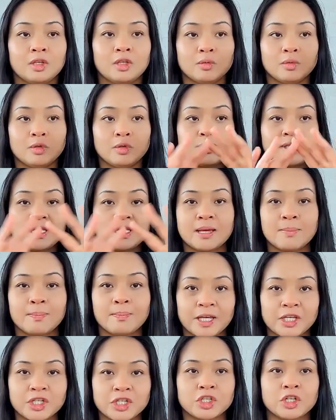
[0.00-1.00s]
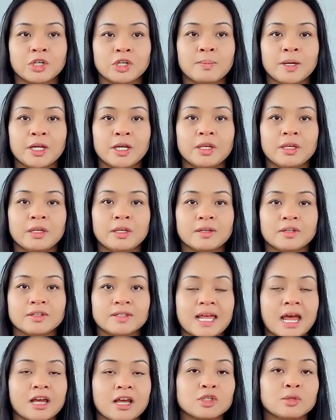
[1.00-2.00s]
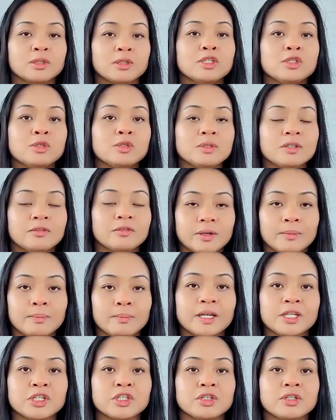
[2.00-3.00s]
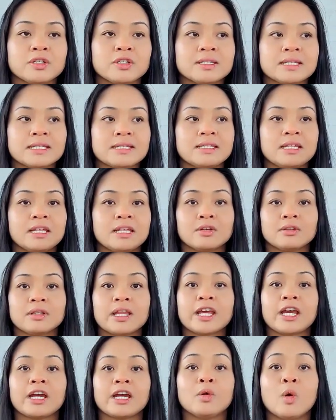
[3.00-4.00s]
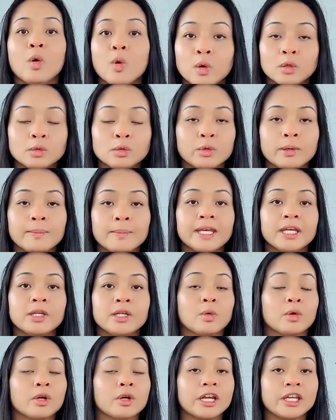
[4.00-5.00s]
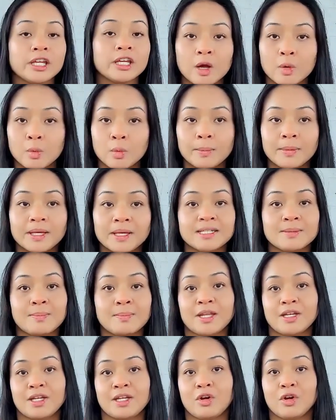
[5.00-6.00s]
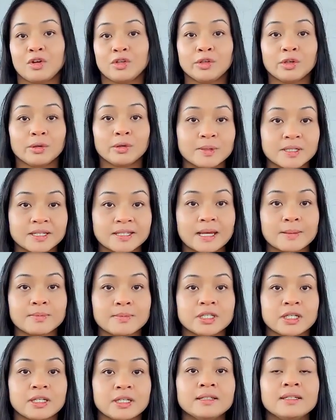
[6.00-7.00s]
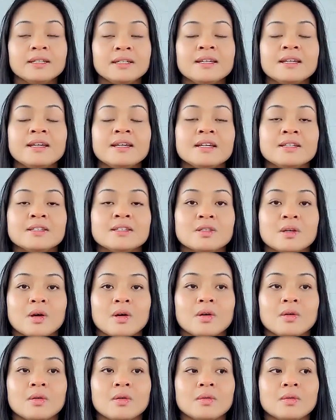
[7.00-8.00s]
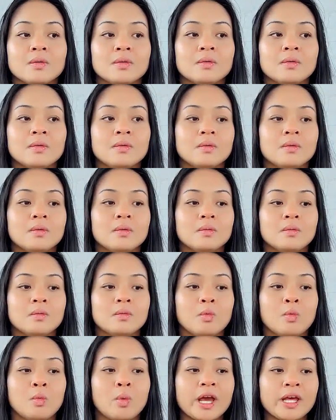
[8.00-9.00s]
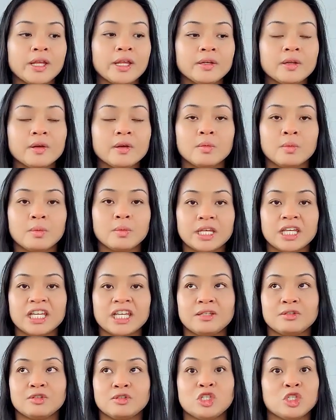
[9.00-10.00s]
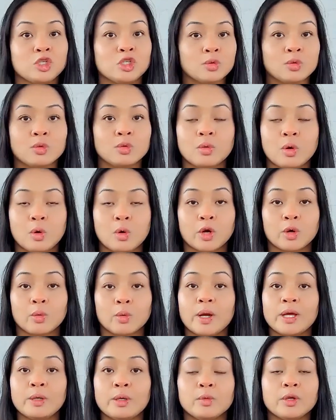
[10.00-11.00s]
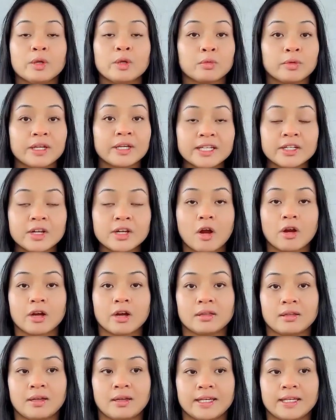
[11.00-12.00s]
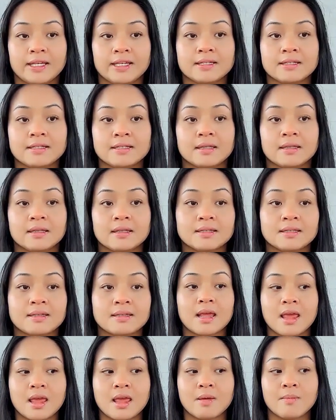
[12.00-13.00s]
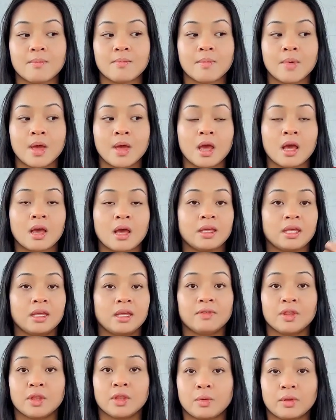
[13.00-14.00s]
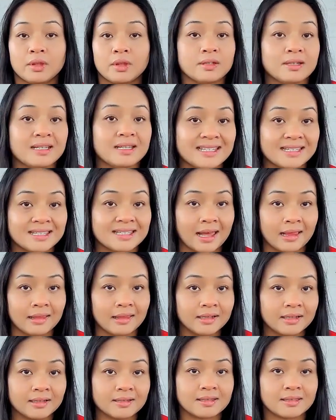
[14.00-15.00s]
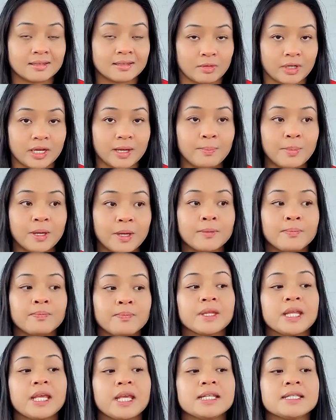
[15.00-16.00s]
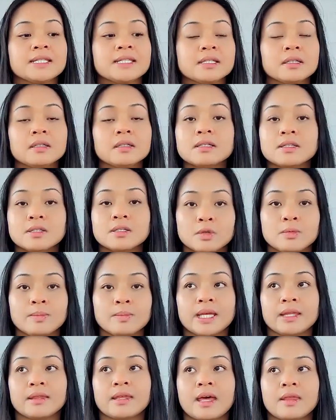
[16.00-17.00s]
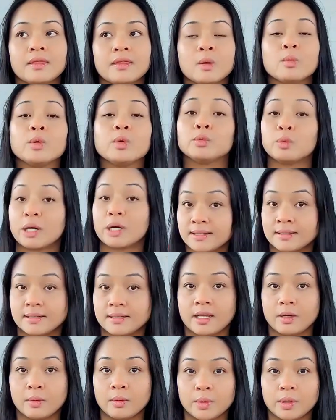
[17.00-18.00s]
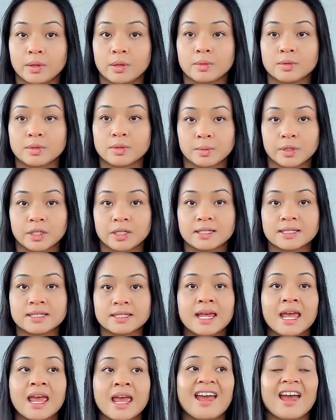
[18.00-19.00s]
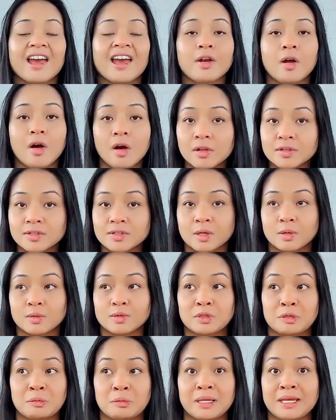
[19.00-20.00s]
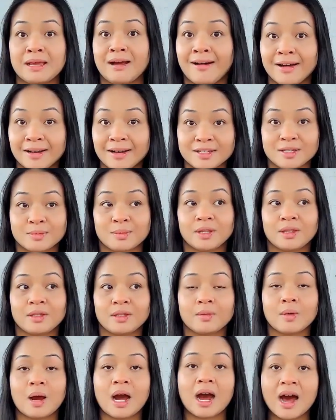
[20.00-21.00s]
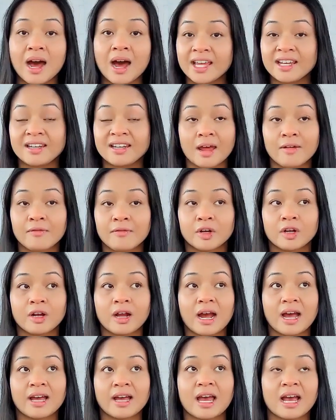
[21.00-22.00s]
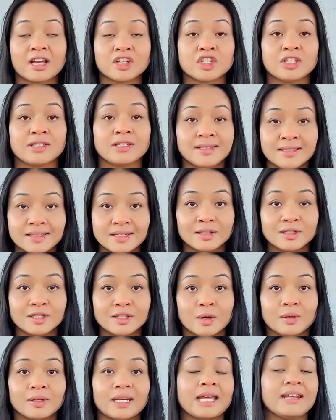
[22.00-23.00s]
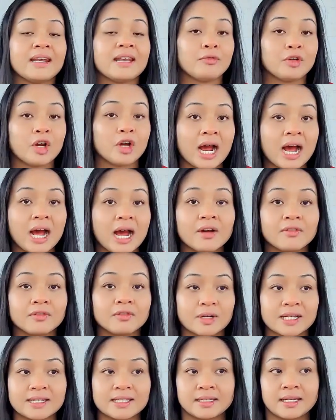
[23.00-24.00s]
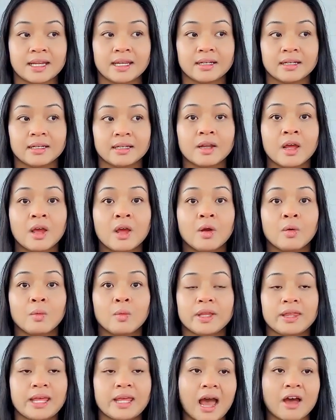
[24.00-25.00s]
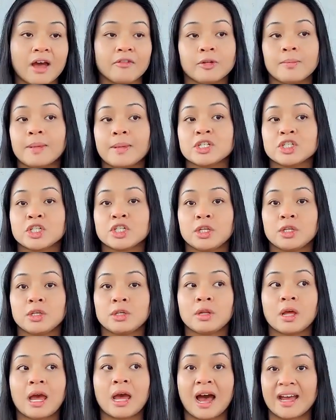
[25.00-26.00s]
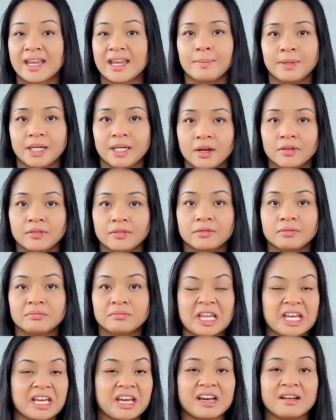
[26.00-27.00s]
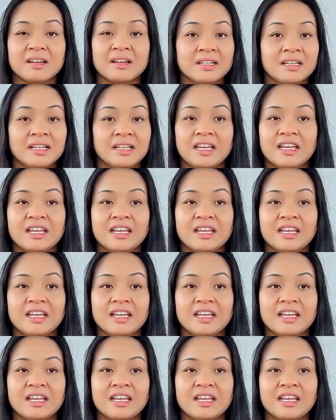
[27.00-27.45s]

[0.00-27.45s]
you you see a picture but there's actually two different pictures it's either like an old woman or a young woman depending on your perception so when we do or when we read our clients same even though there it's a skeleton script it's still assuming that they would resonate with those words and also to be honest with you i never i actually still don't and never have resonated with the affirmation i am enough like